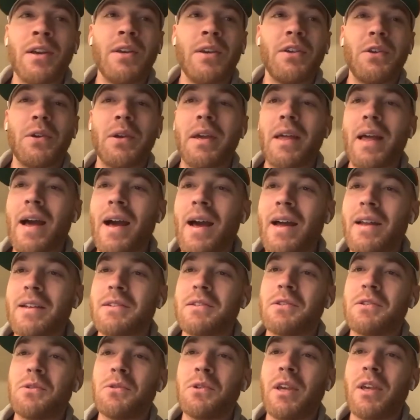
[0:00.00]
You got
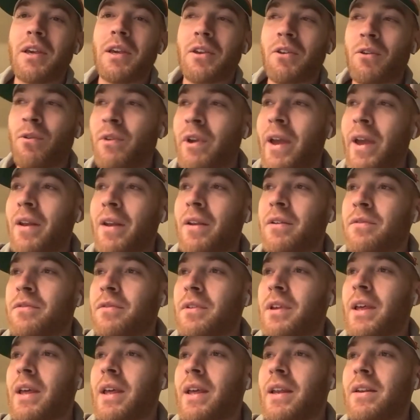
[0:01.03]
to get creative
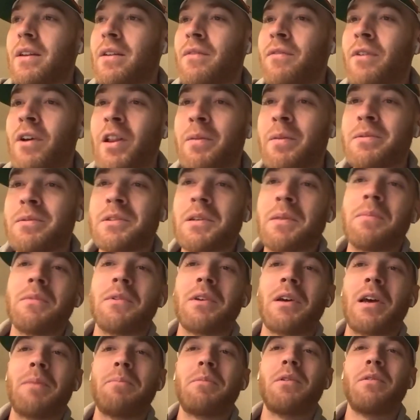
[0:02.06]
and develop some
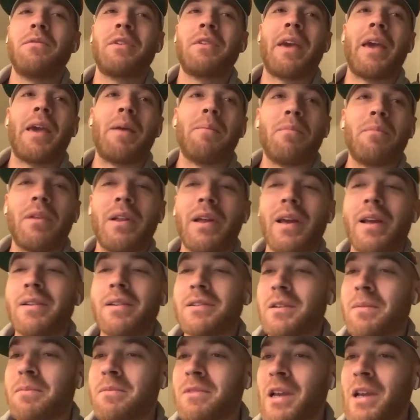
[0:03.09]
type of game plan,
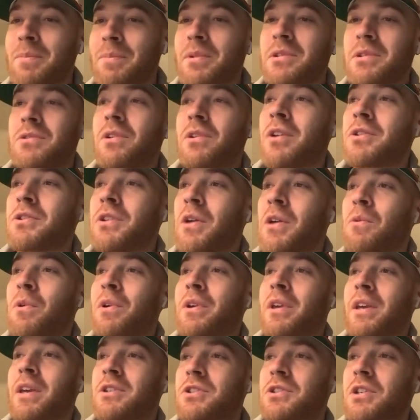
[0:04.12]
some type of structure that will
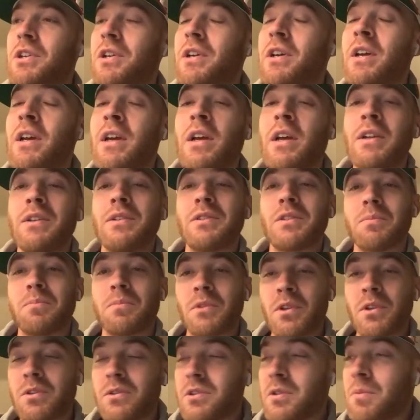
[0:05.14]
get you
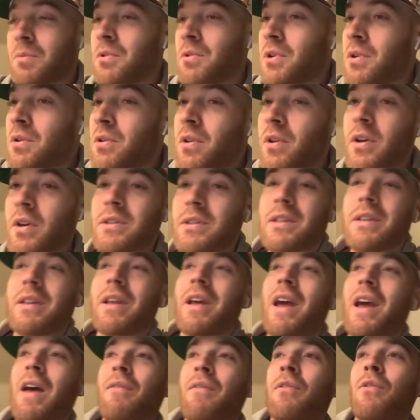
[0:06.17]
some good looks in the
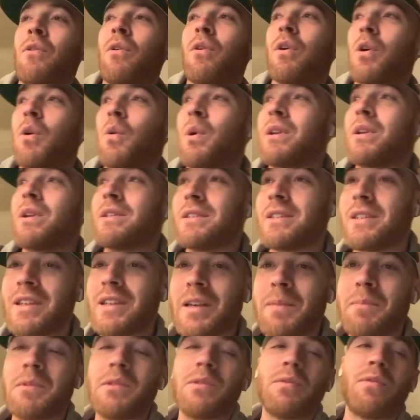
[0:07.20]
half court when
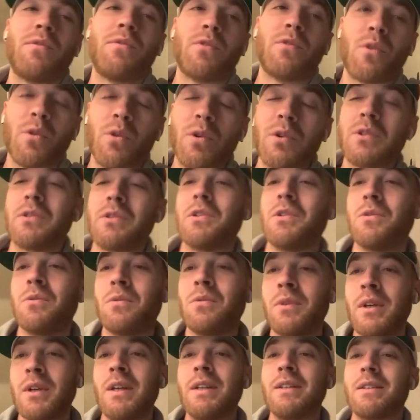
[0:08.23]
teams force you
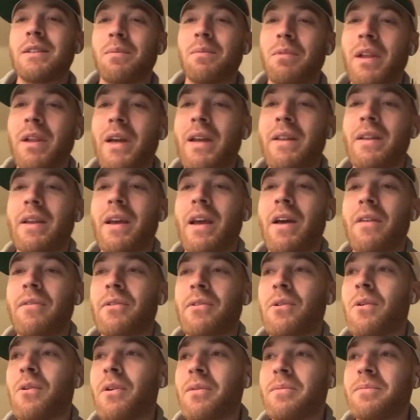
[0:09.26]
to play in the half
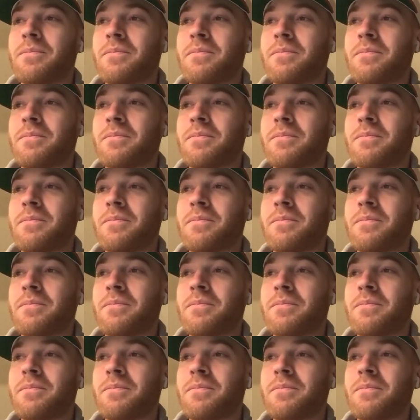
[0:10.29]
court.